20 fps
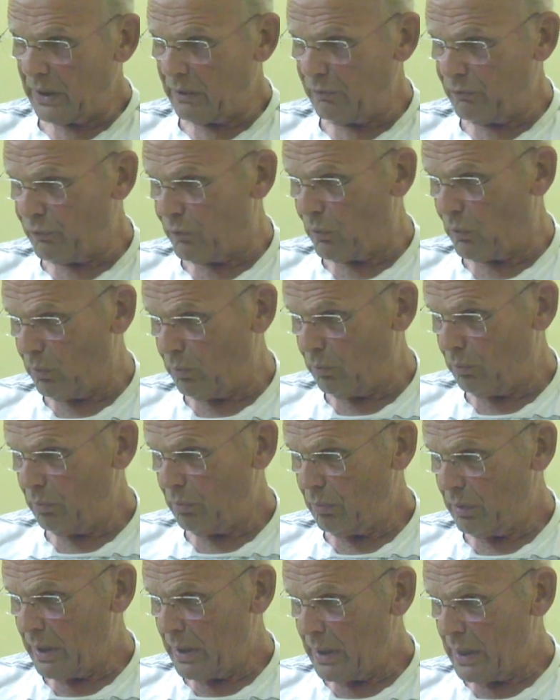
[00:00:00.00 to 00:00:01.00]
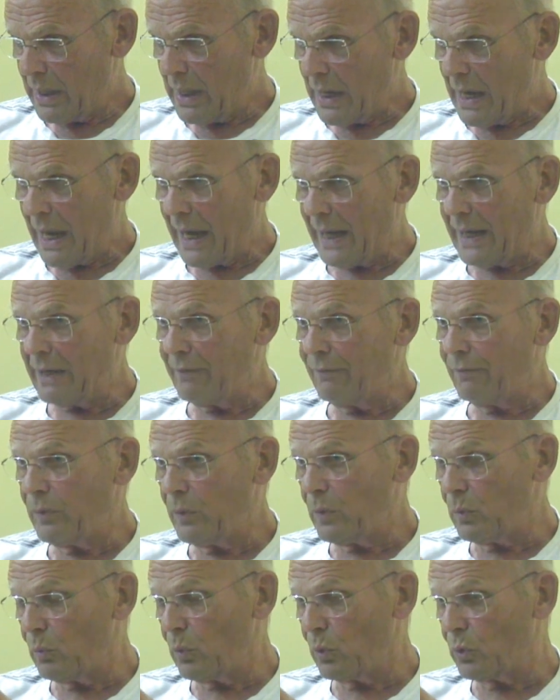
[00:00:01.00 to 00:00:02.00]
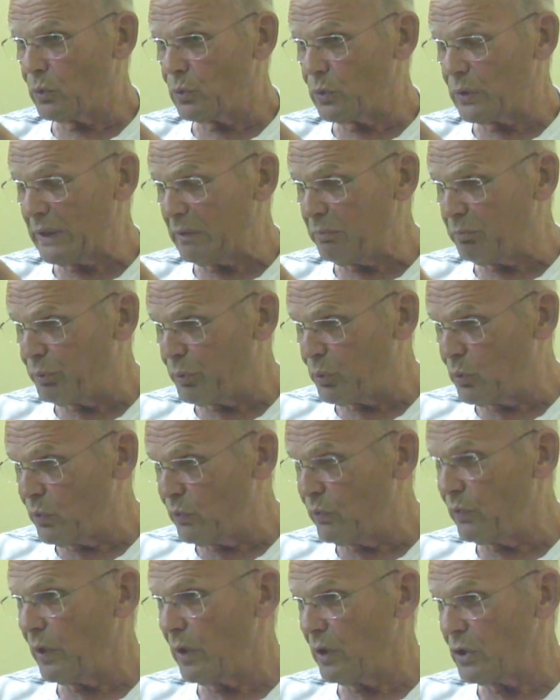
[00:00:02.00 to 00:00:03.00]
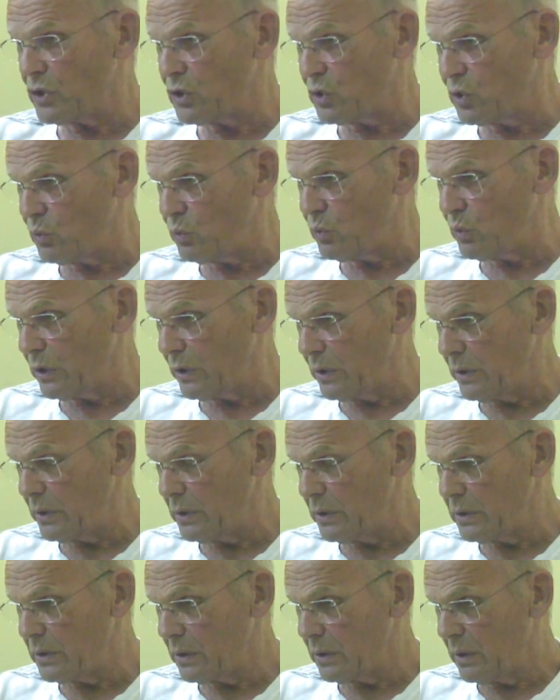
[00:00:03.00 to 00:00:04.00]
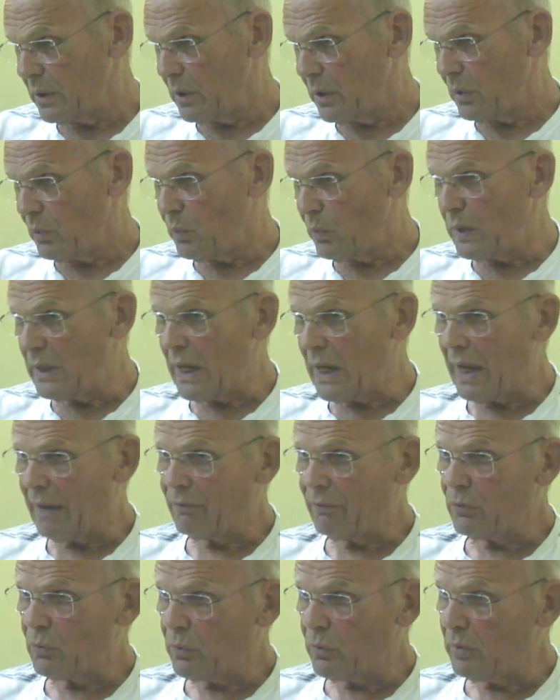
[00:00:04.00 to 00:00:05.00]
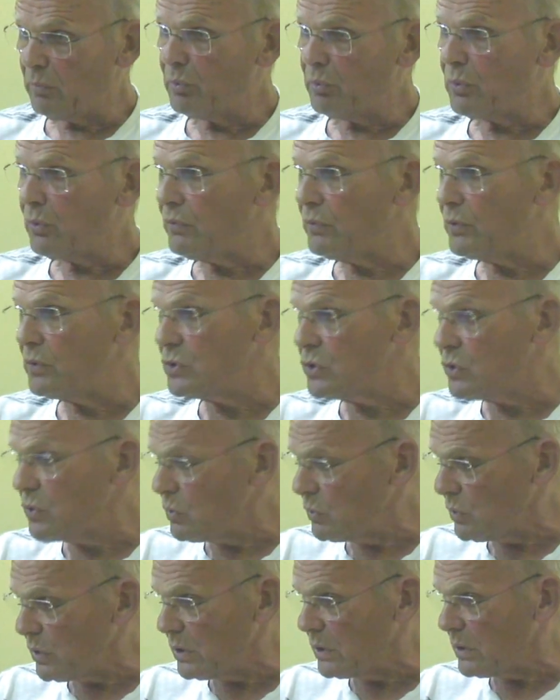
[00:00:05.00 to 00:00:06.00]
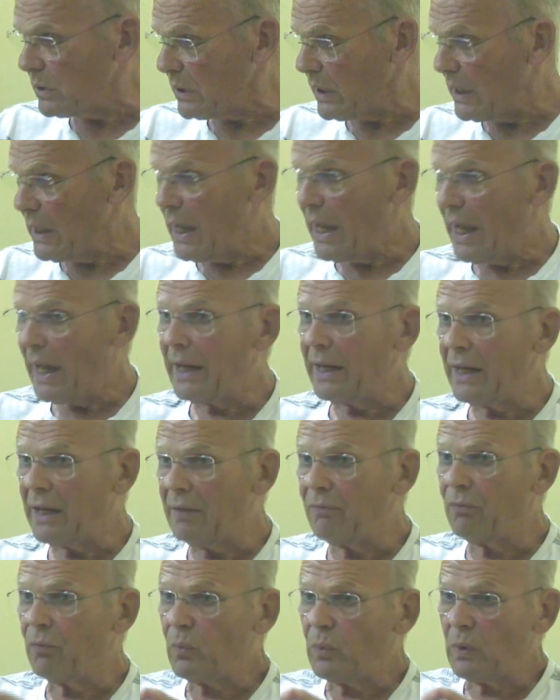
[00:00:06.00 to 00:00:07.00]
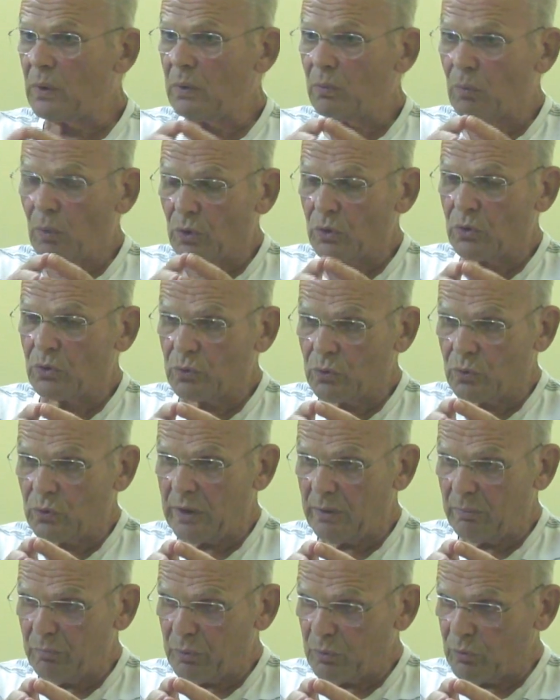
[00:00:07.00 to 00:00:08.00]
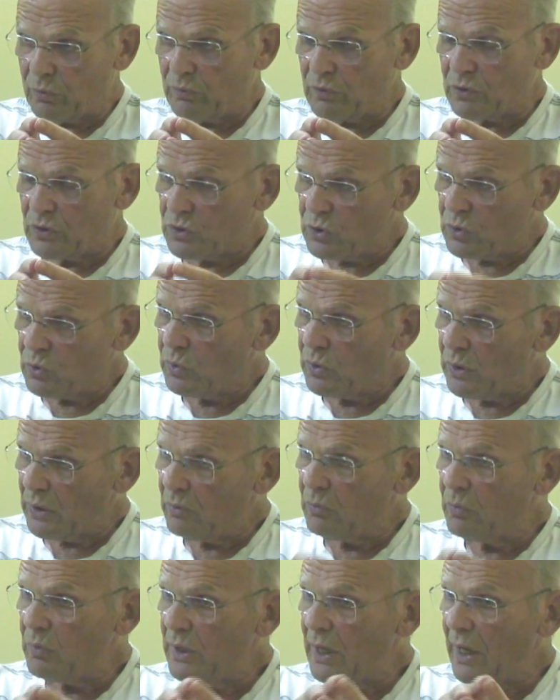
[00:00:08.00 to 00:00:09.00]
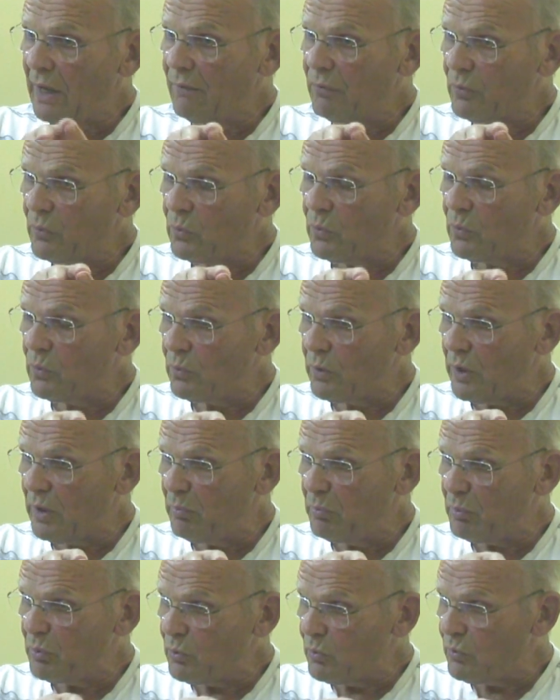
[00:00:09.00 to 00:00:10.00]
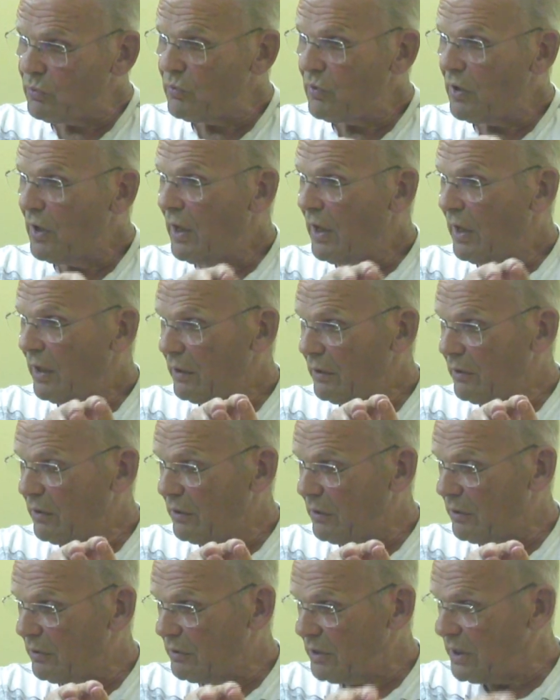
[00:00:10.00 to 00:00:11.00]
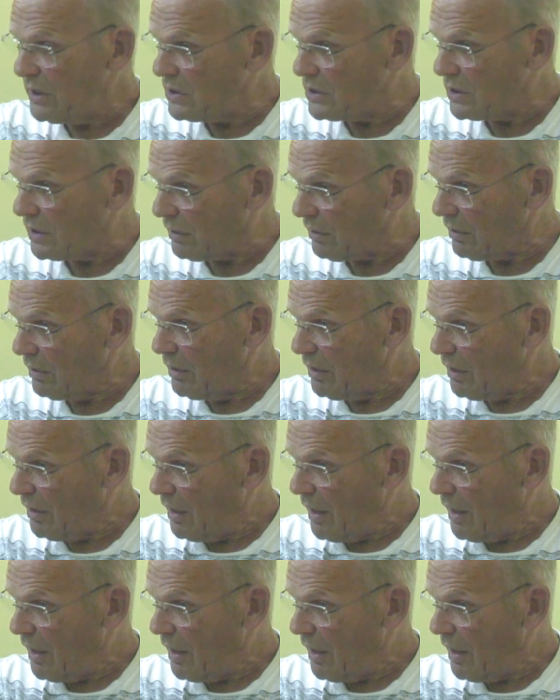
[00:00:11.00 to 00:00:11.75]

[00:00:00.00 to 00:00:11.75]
inform, and if we want to improve a student, we have to improve the student. And if we want to improve the student, we have to improve the teacher.